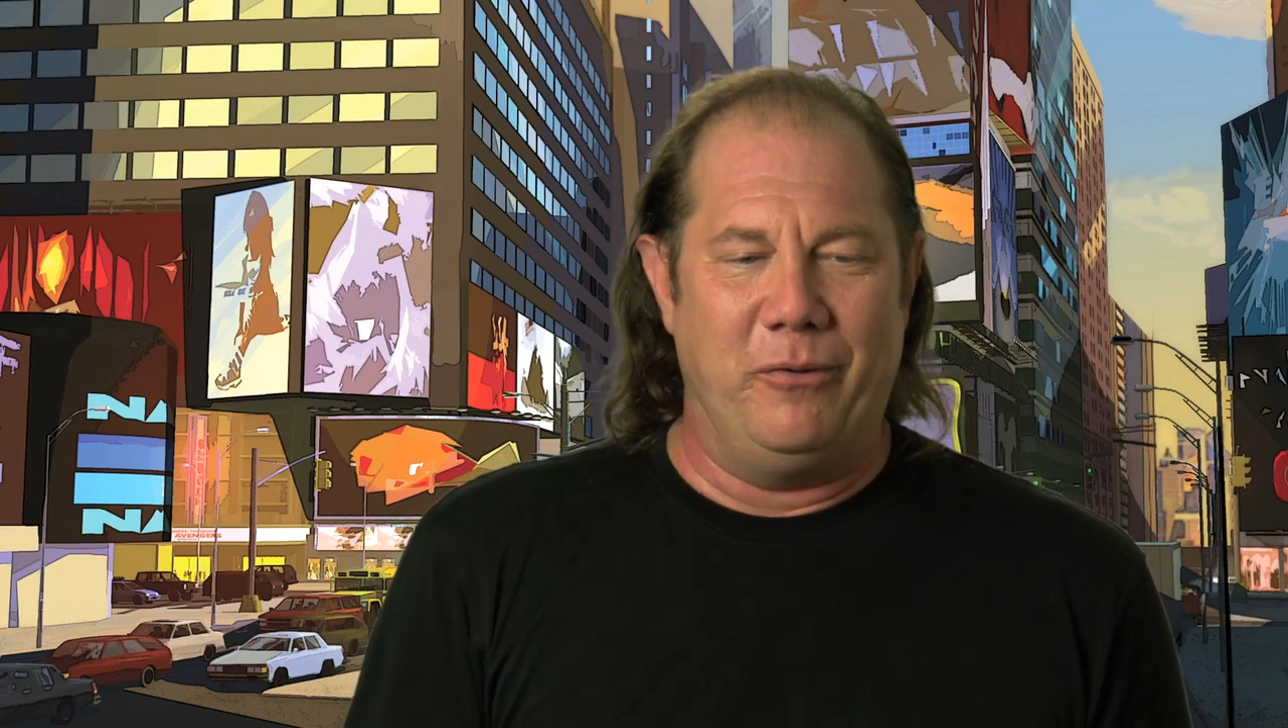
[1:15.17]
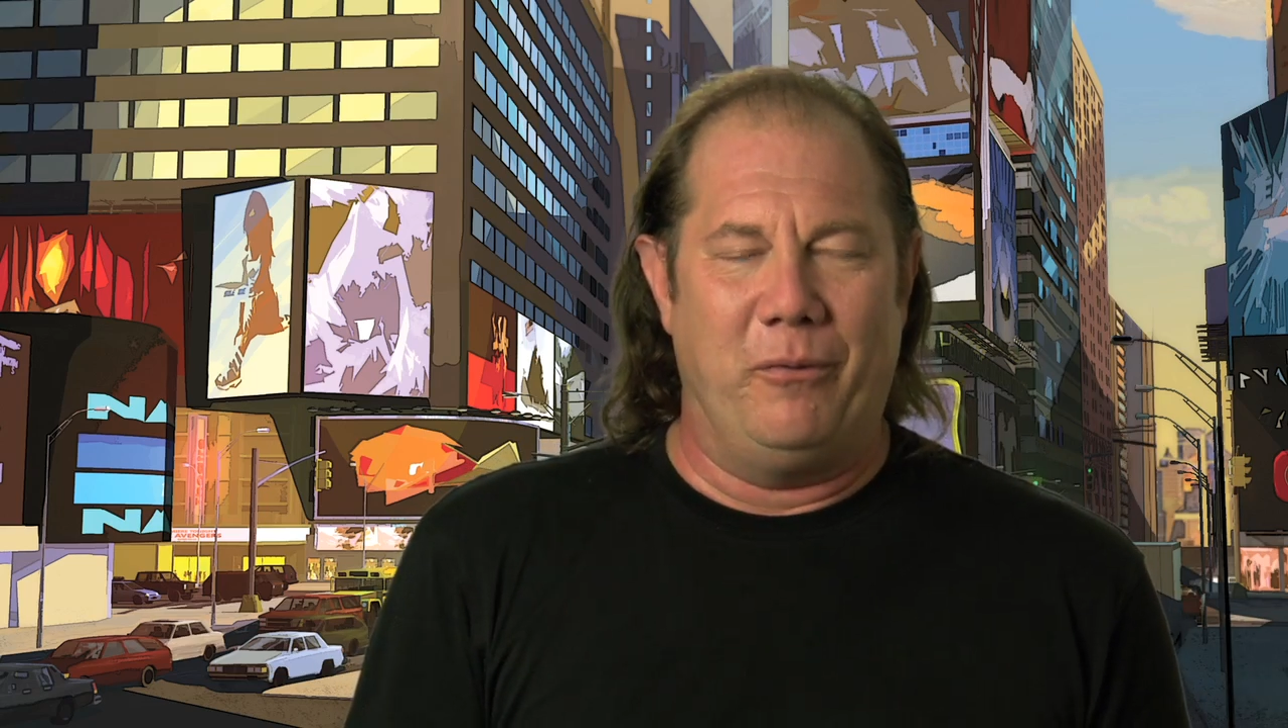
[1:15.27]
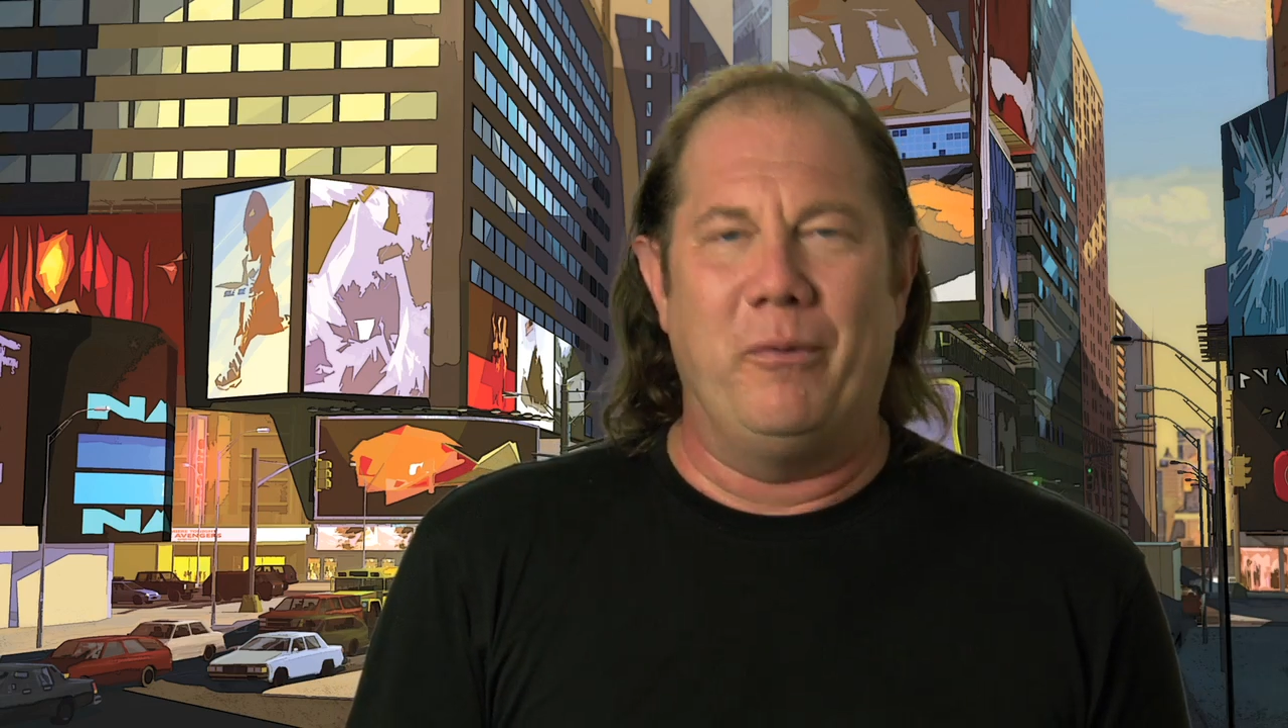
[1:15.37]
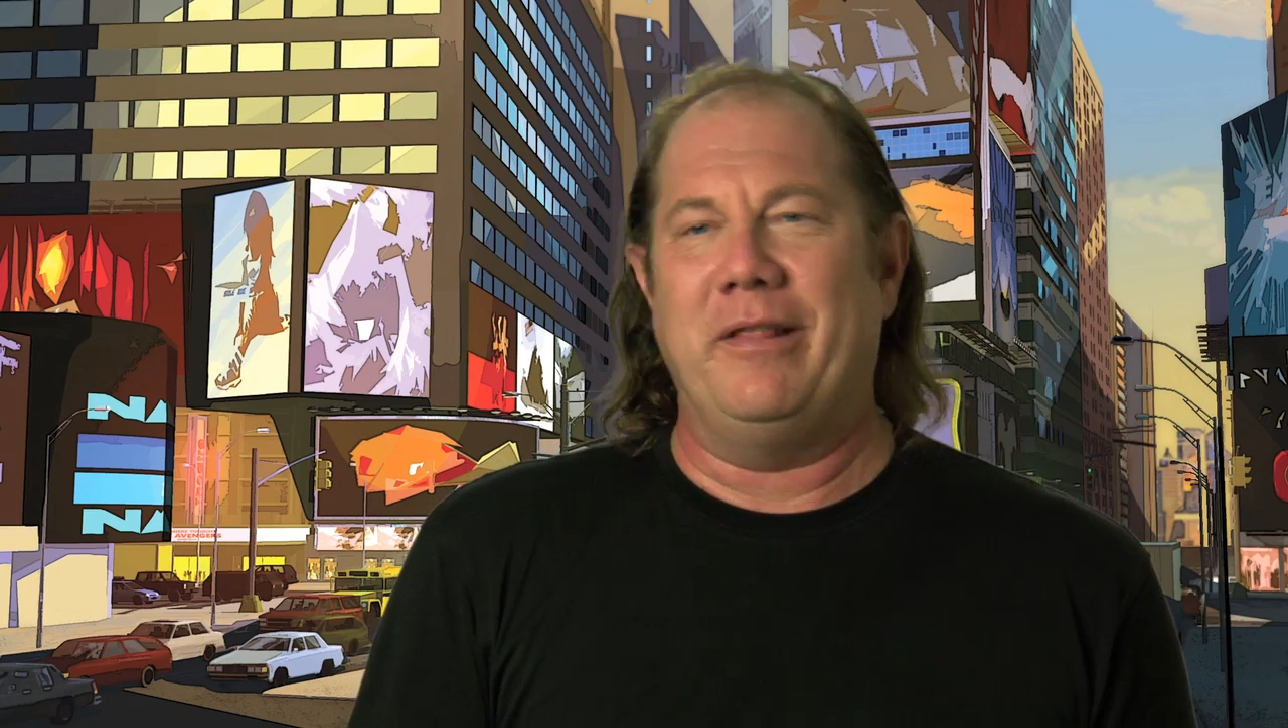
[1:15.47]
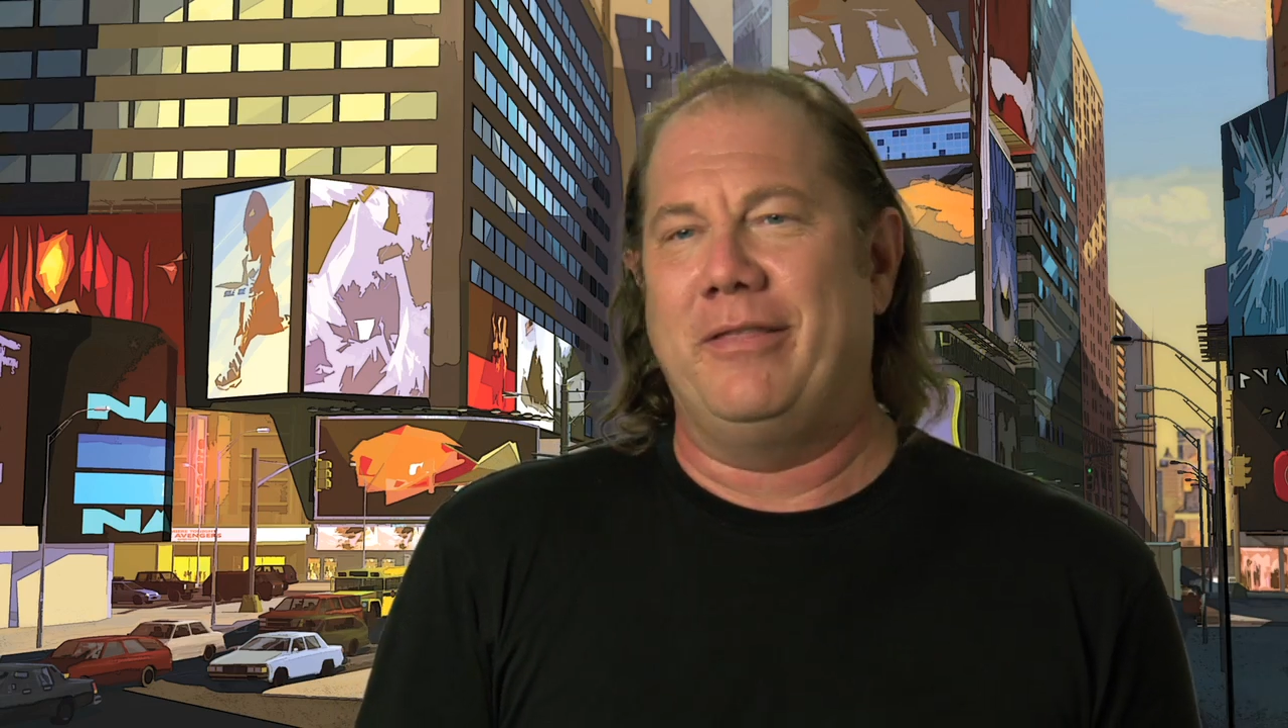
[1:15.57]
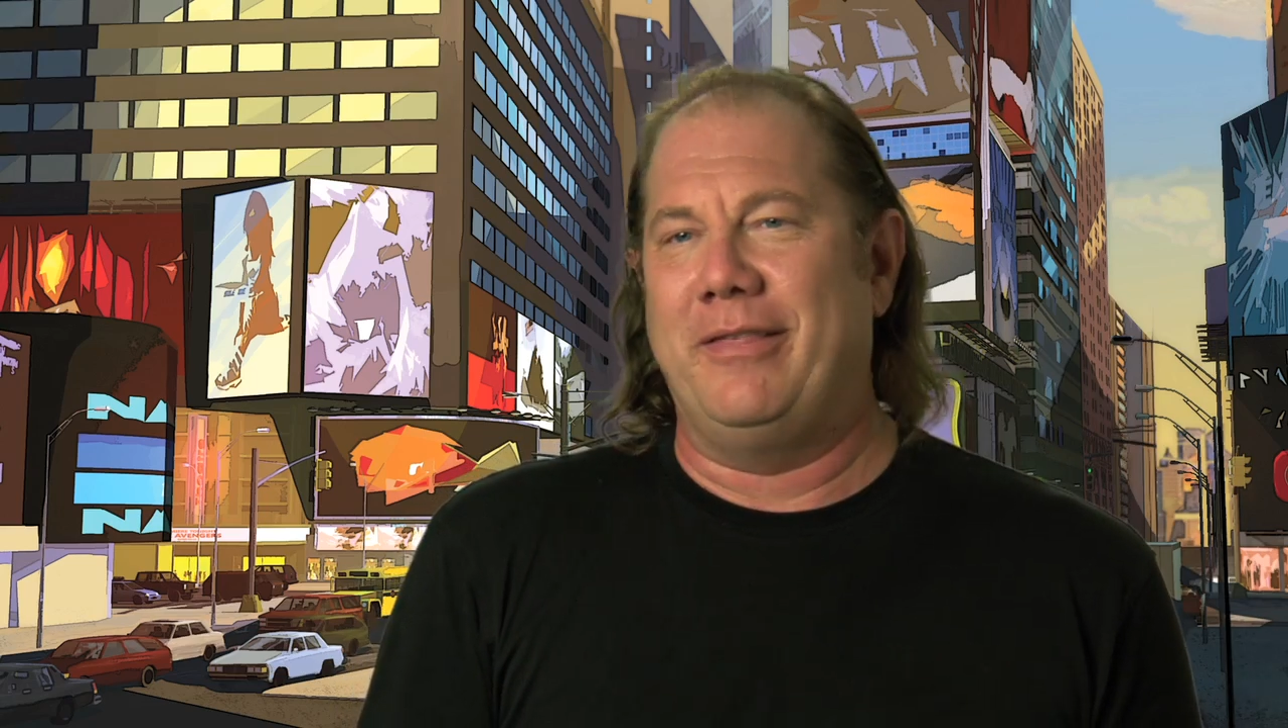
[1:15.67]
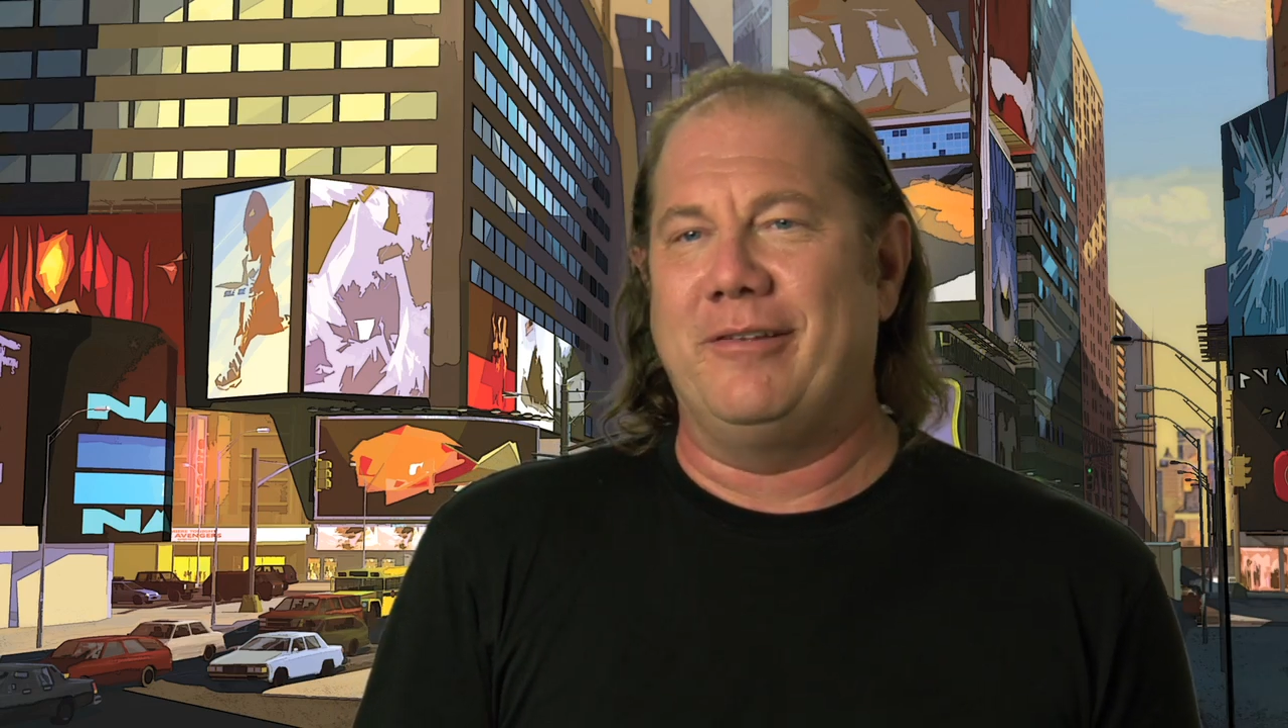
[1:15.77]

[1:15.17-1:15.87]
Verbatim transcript: what the